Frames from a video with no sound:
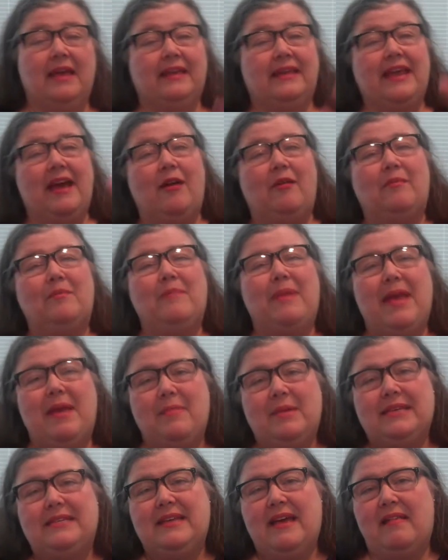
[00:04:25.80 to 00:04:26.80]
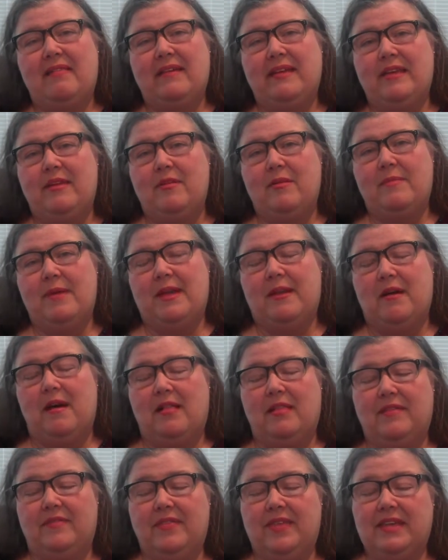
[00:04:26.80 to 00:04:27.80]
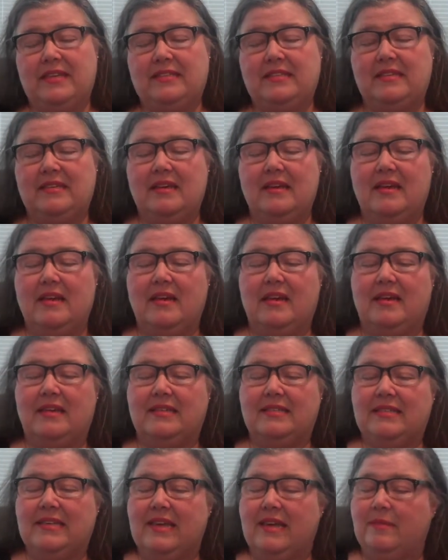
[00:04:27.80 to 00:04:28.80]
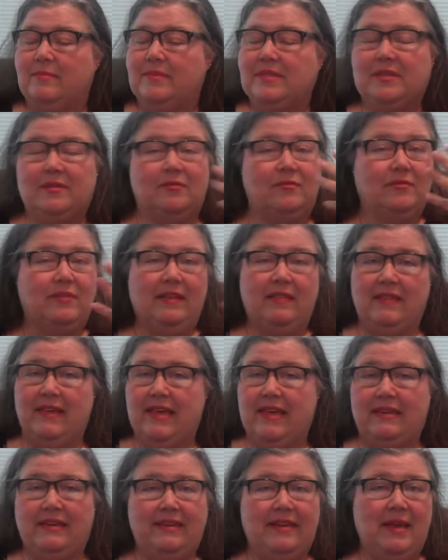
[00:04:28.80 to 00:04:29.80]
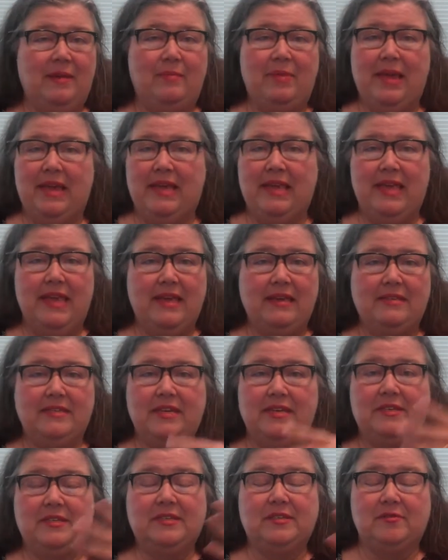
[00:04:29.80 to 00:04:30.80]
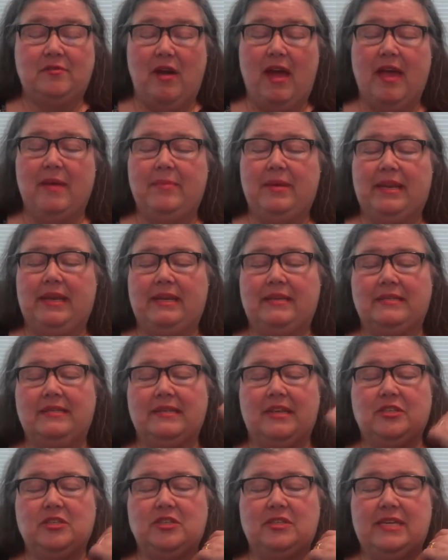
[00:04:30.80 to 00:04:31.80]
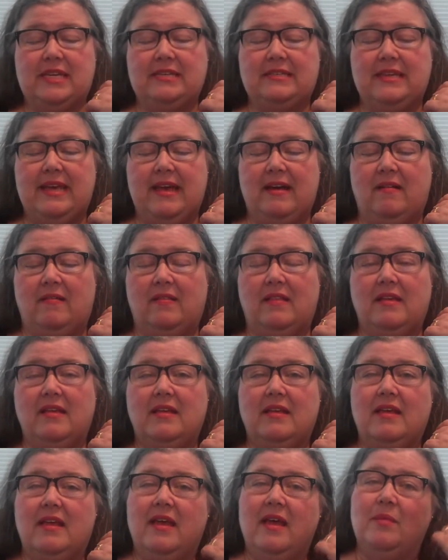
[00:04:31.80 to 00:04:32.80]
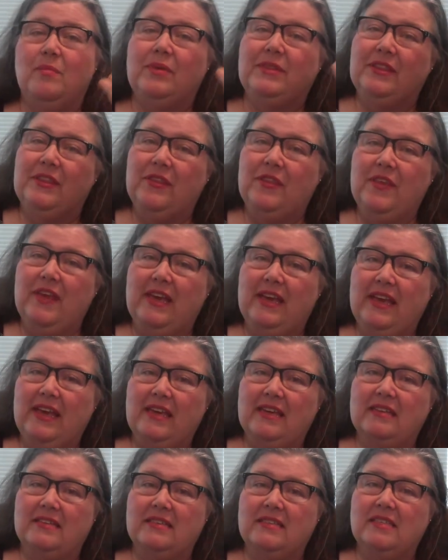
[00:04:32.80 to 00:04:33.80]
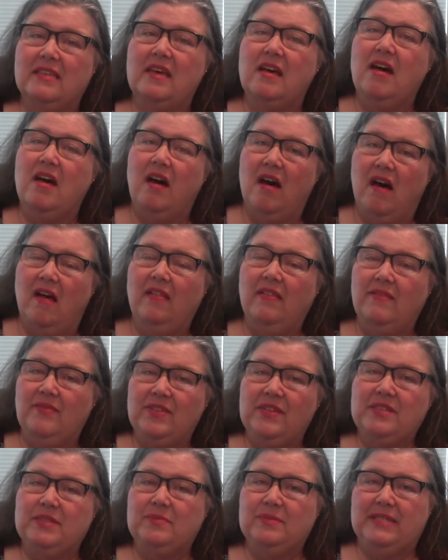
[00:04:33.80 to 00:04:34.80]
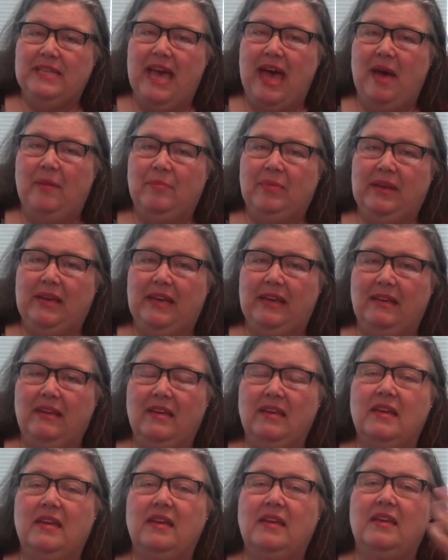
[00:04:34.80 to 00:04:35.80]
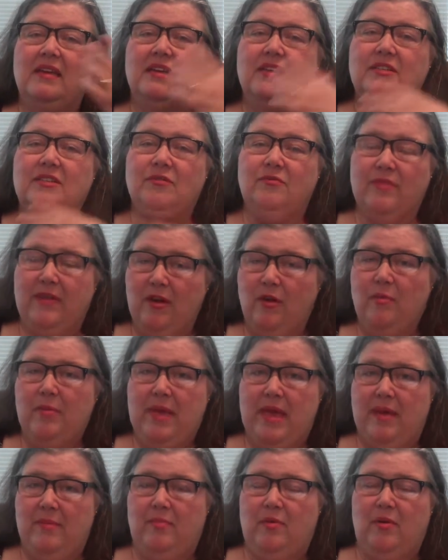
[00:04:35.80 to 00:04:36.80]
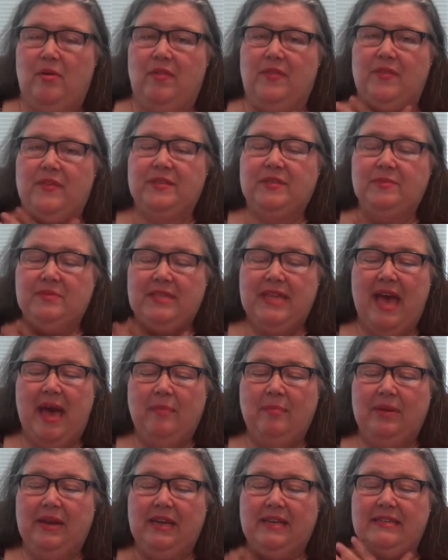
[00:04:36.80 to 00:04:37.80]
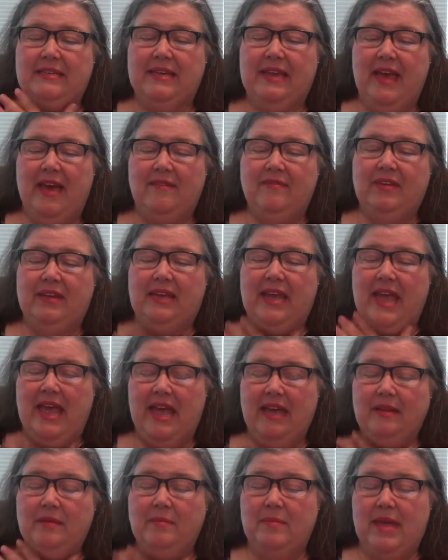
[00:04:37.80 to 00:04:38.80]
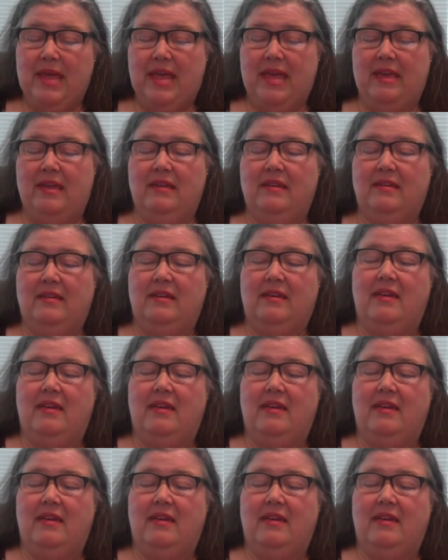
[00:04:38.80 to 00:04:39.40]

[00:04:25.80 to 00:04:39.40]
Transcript: Now, maybe telling you about all of this seems really nitpicky to describe it in such detail. But the thing is, all of this was happening to real people. This was happening to Kevin and me,